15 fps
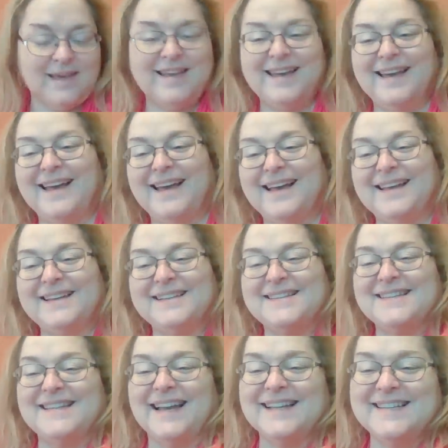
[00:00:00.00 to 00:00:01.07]

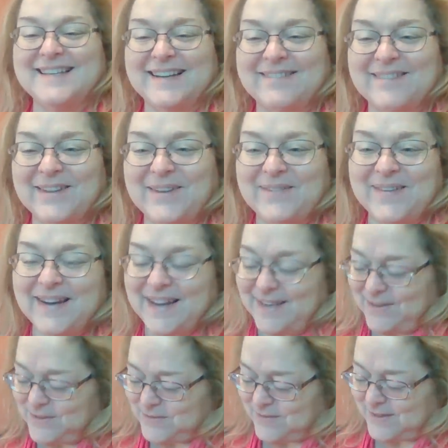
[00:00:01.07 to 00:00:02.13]
It's not generally when I
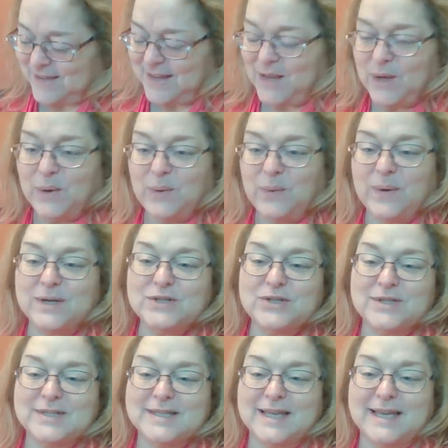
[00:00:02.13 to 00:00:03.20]
use it,
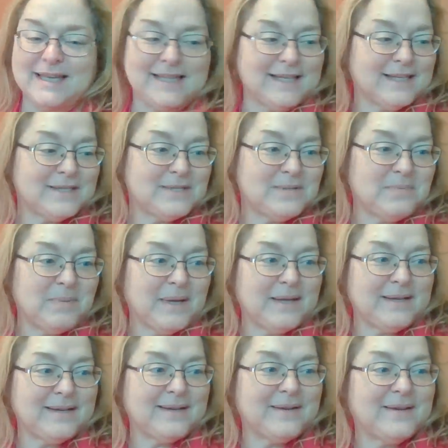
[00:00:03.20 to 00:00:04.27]
questions like this, but
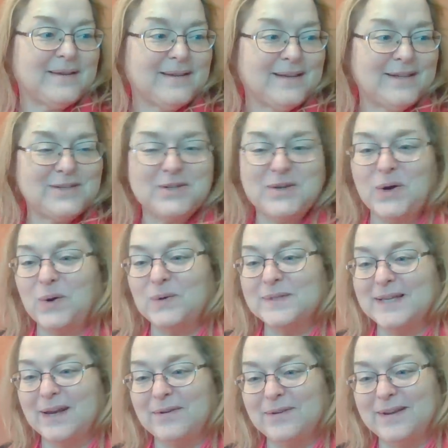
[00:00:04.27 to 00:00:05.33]
it's cold
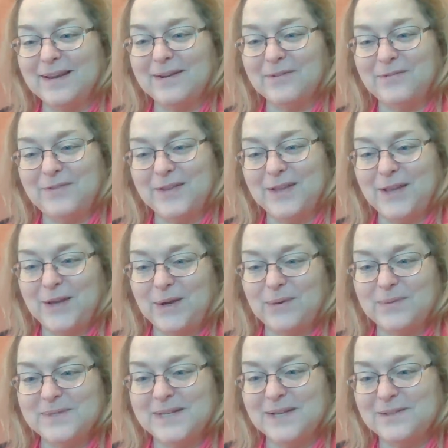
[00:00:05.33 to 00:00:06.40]
out and I don't feel like
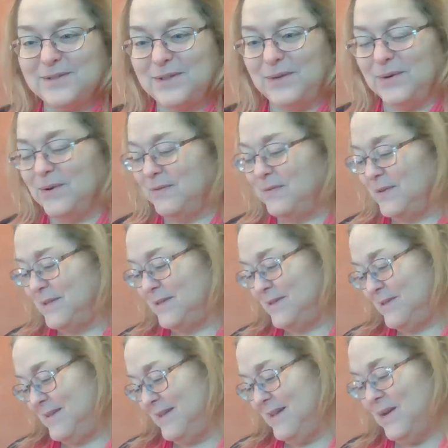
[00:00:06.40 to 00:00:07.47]
going down to the office
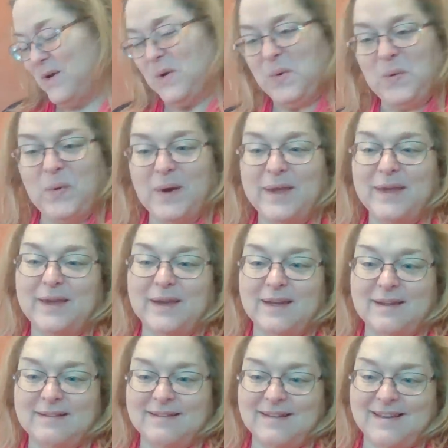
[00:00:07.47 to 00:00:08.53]
quite
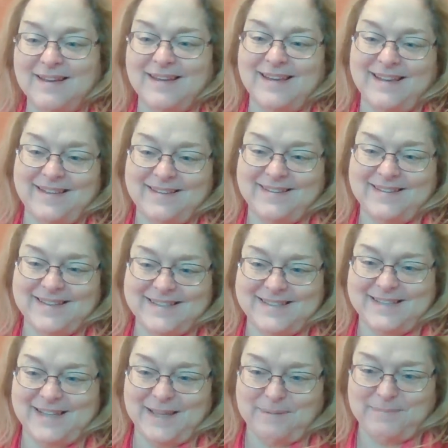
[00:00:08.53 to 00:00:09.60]
yet
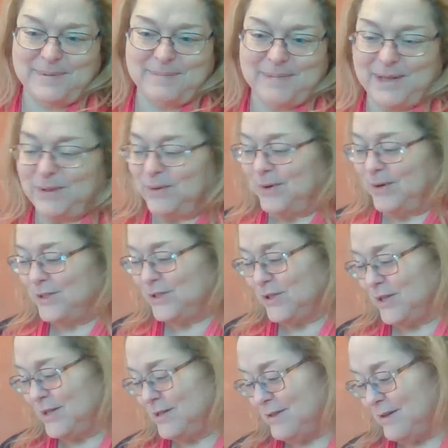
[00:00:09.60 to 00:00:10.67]
until I put my long
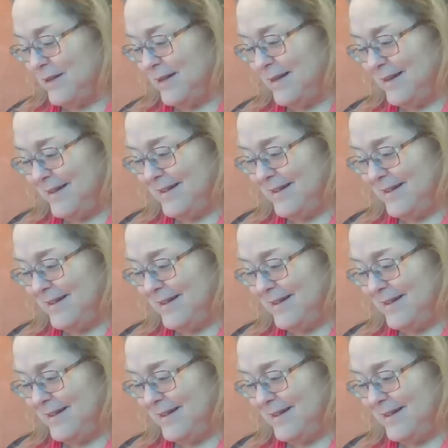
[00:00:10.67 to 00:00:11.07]
johns on.